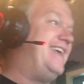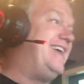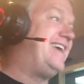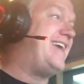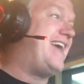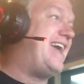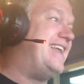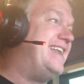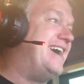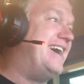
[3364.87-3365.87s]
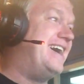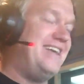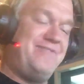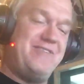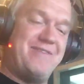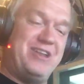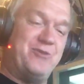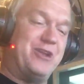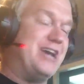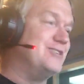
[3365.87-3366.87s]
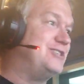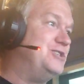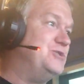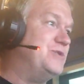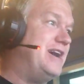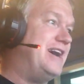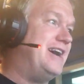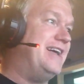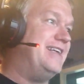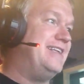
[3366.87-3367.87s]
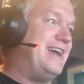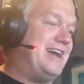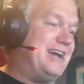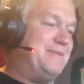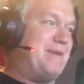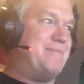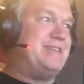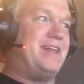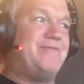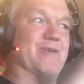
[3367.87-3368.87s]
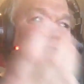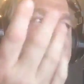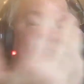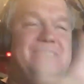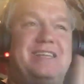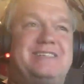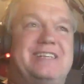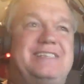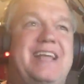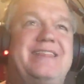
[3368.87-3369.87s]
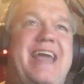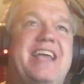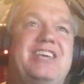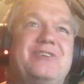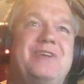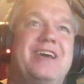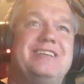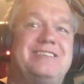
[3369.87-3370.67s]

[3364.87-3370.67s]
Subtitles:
link, and if you have anyone else who I'm telling folks just instead of saying thank you,